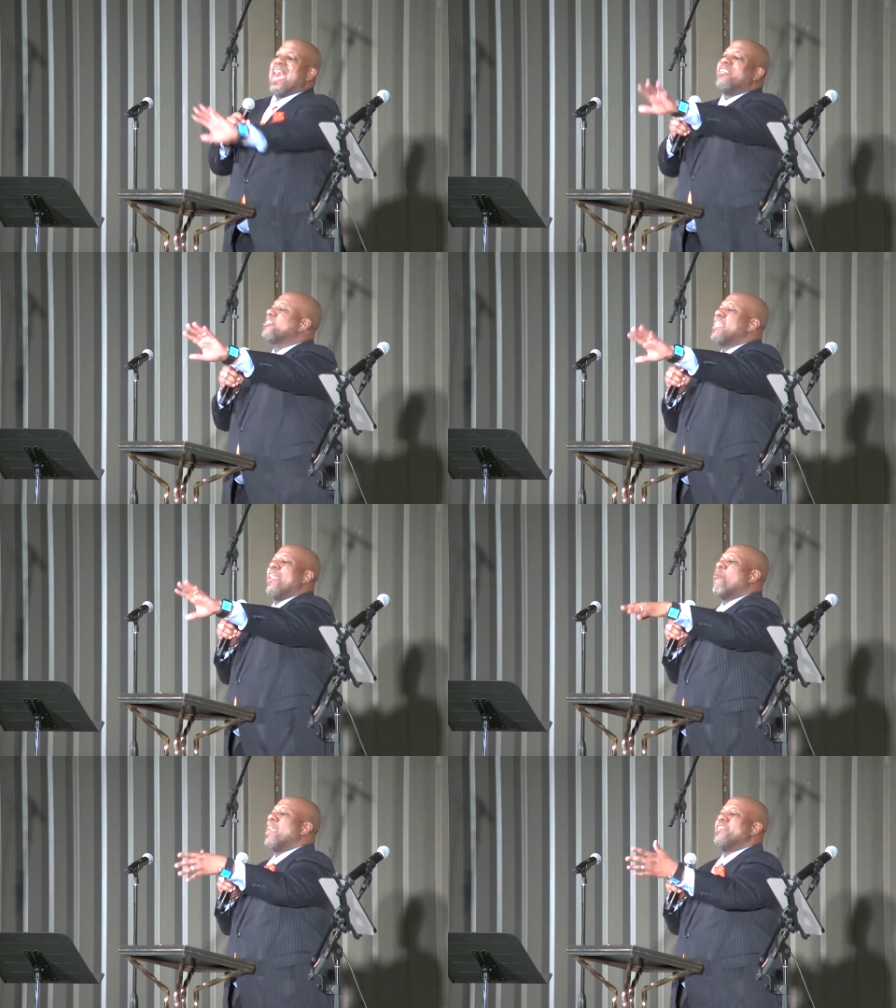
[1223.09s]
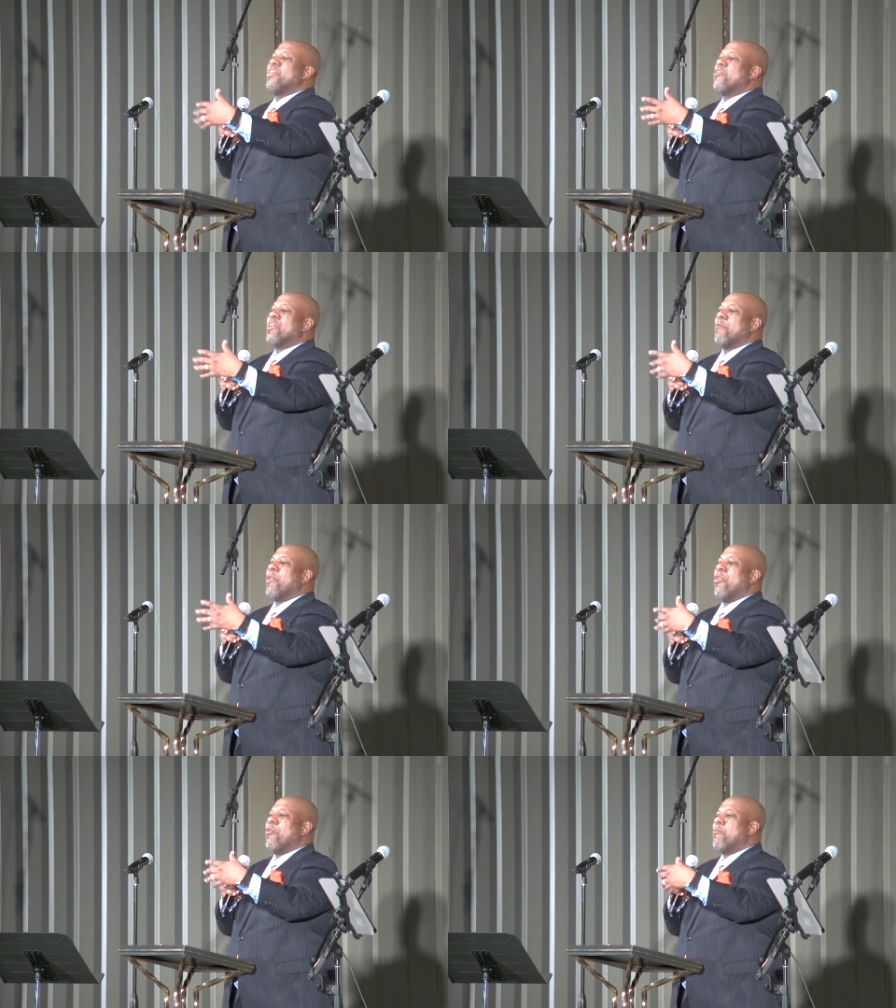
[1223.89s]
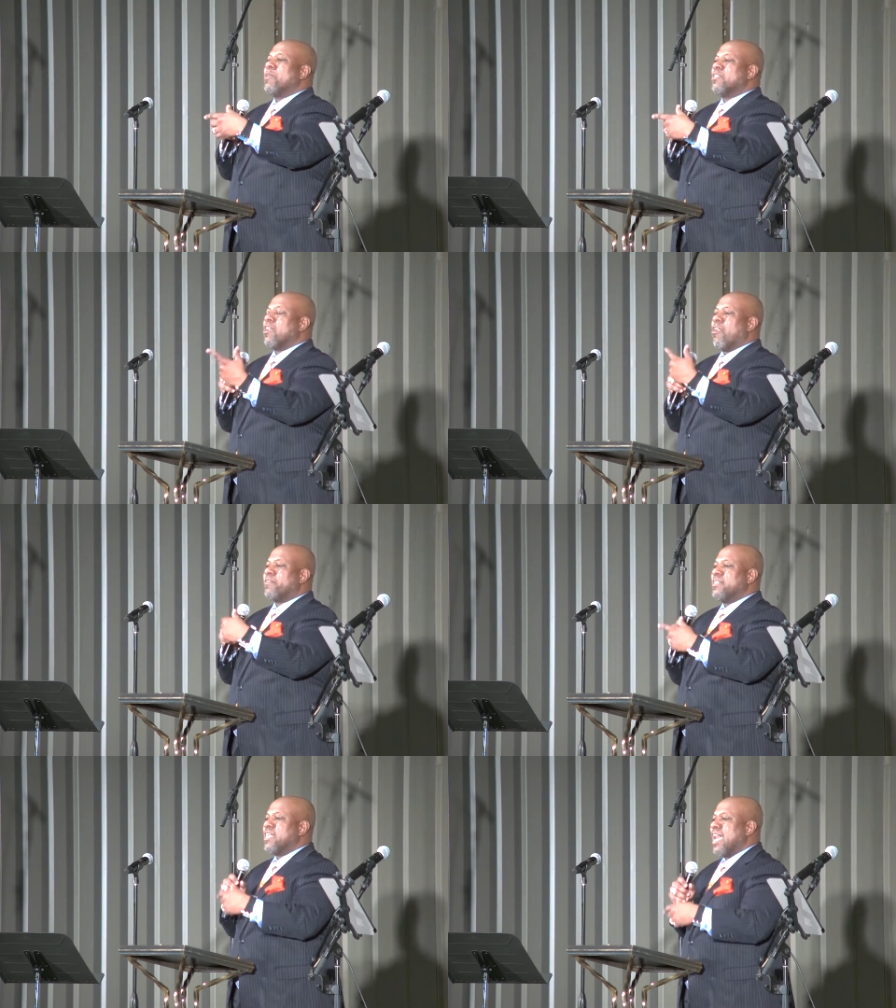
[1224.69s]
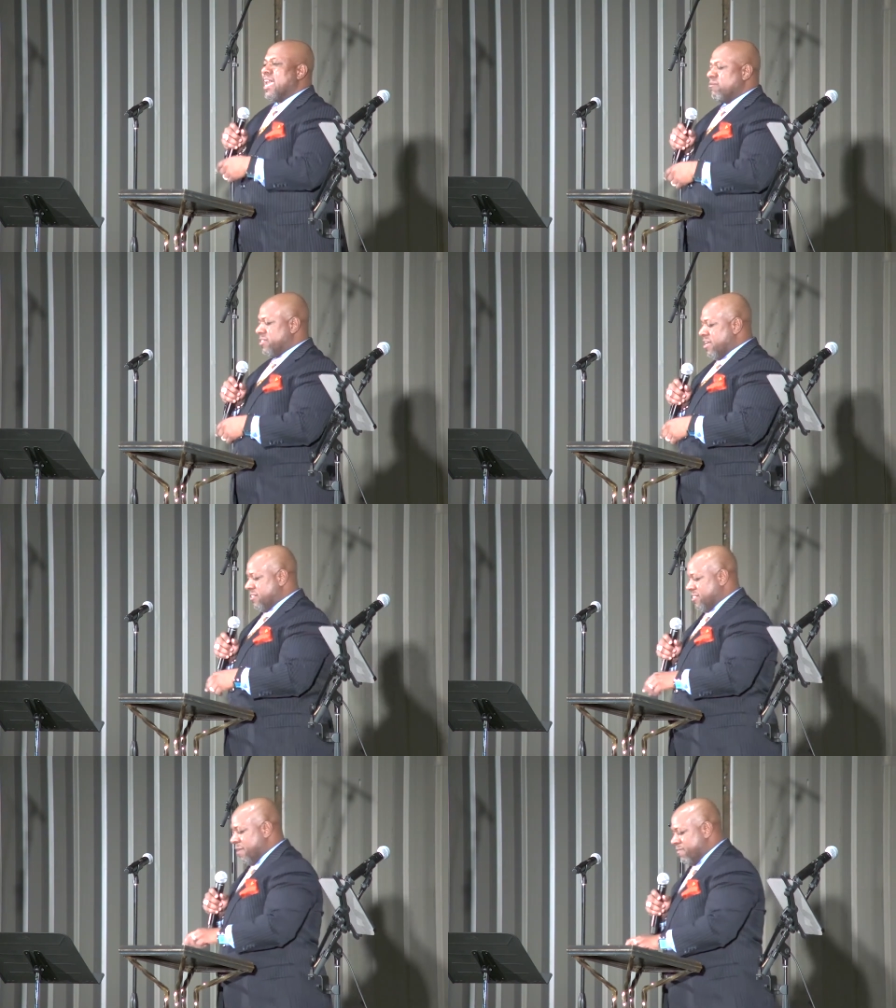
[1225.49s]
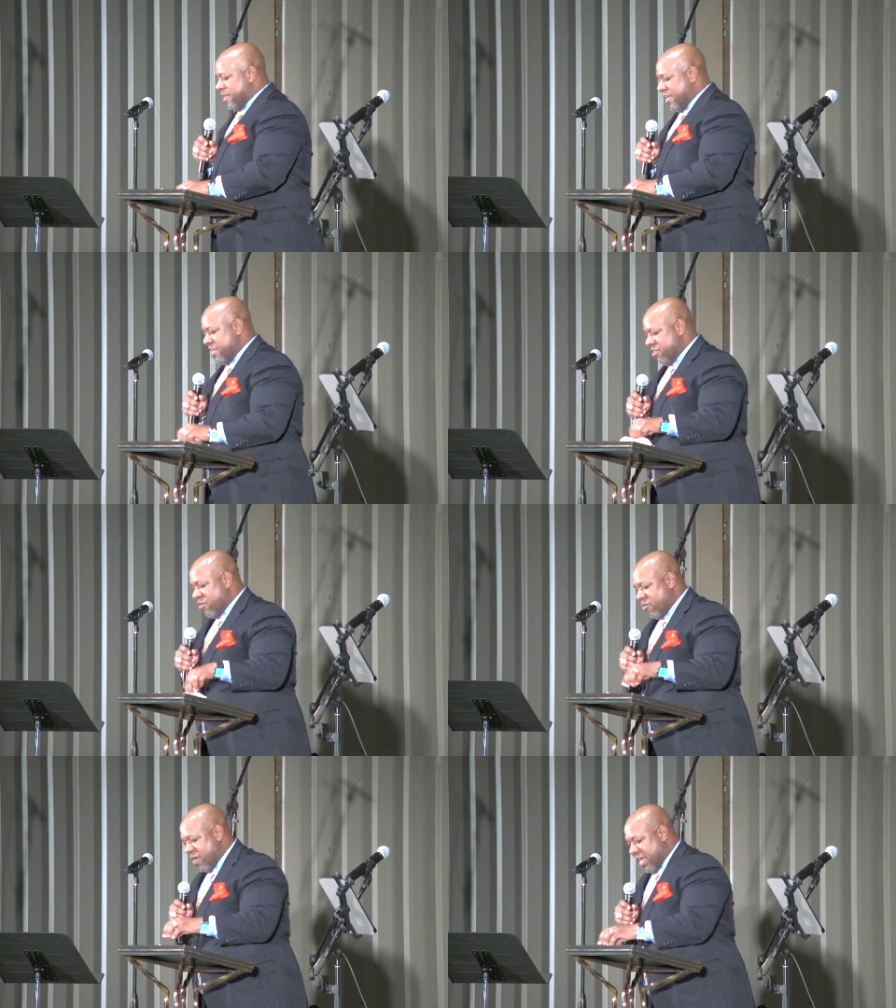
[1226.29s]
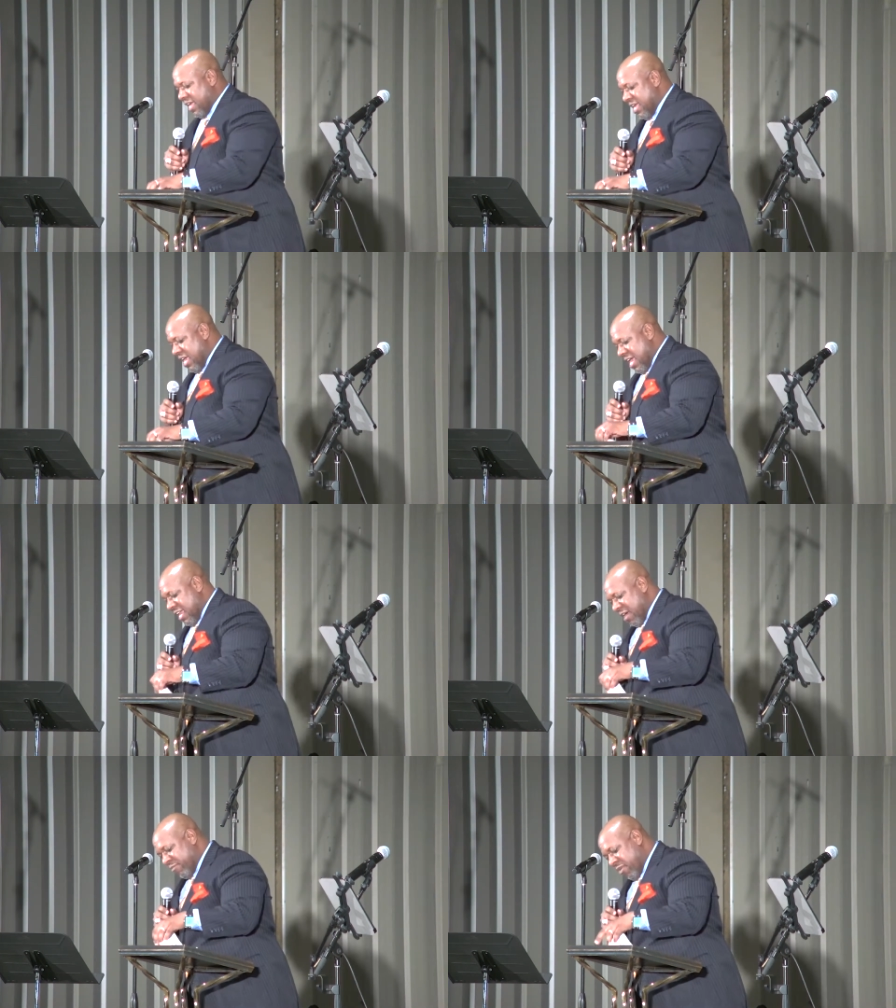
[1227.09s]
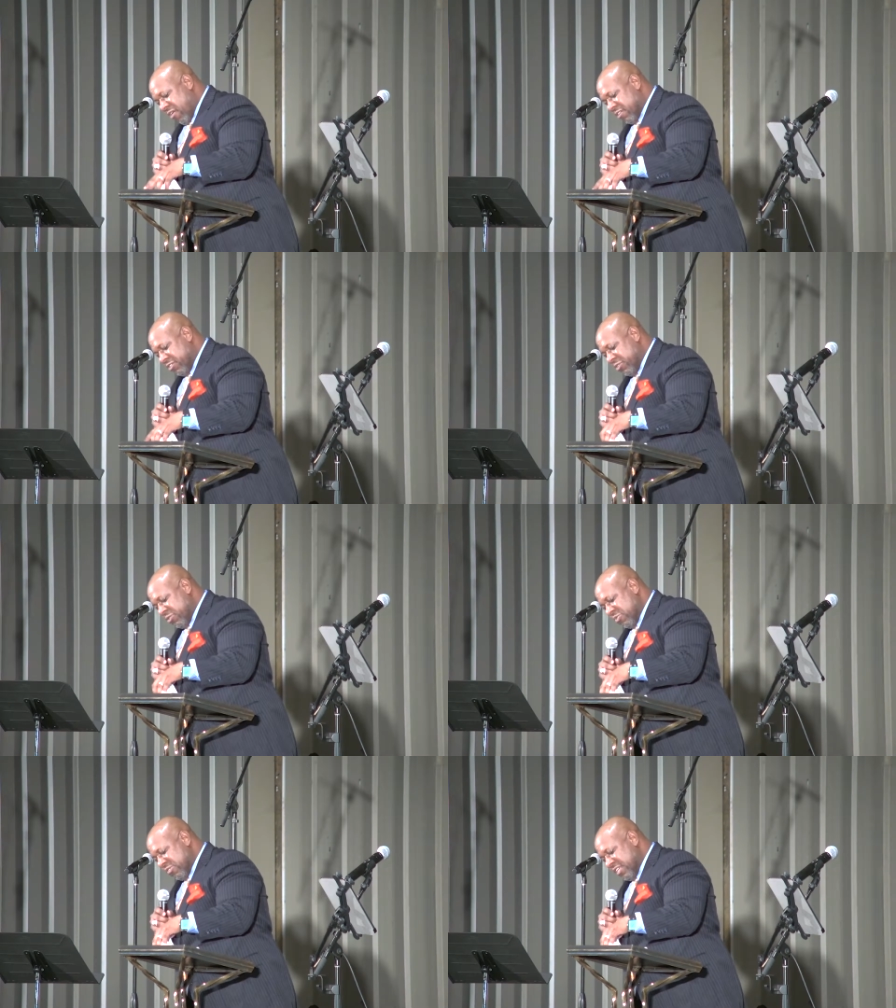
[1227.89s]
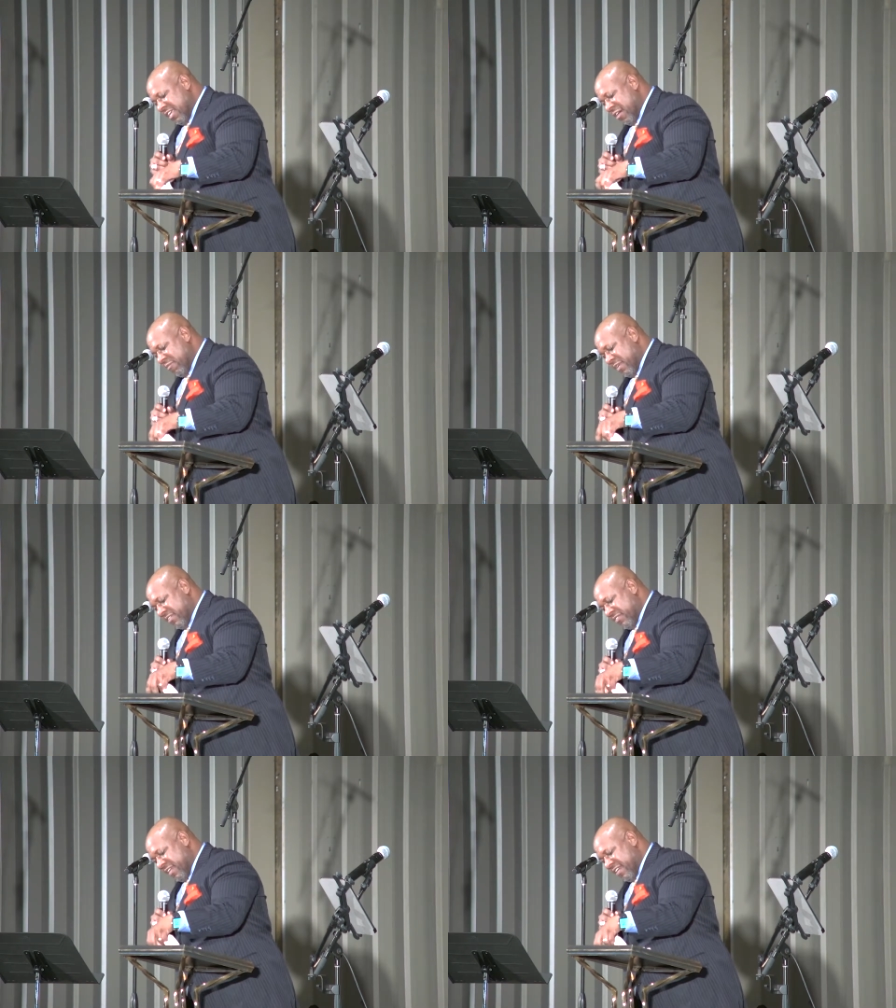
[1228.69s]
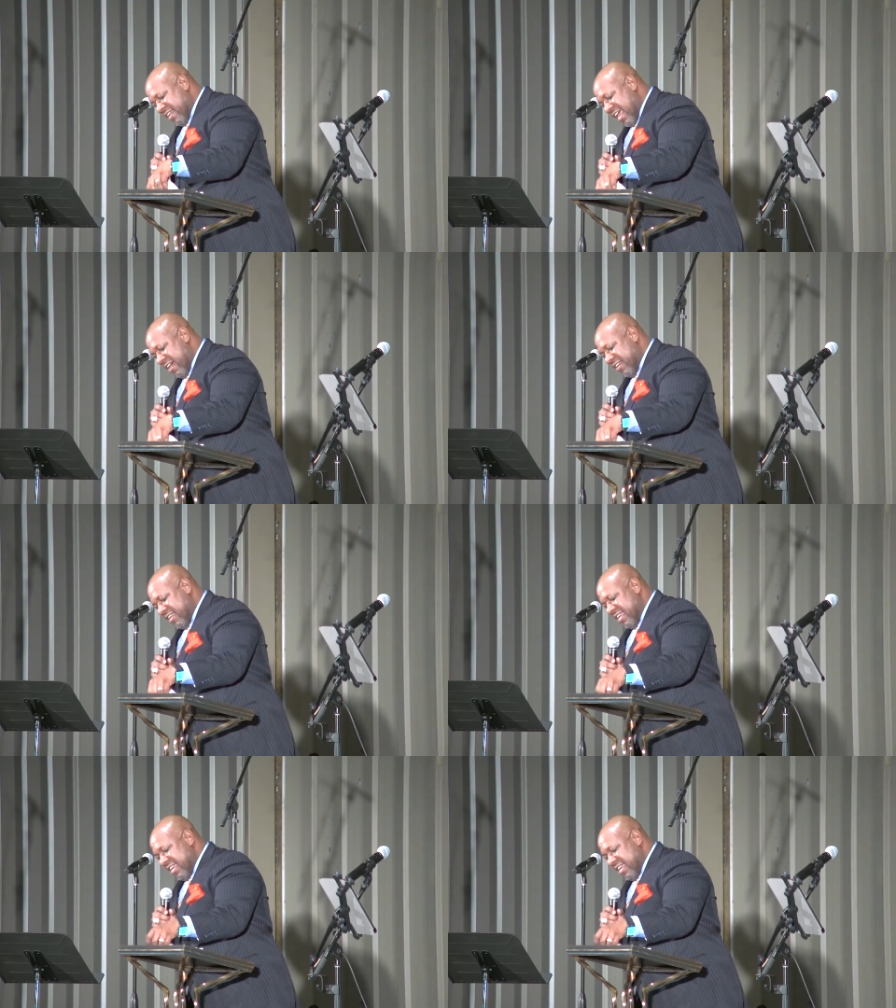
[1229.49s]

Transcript: I understand us figure it out home because oftentimes there's something in your way, and I brought a tool to help us figure it out.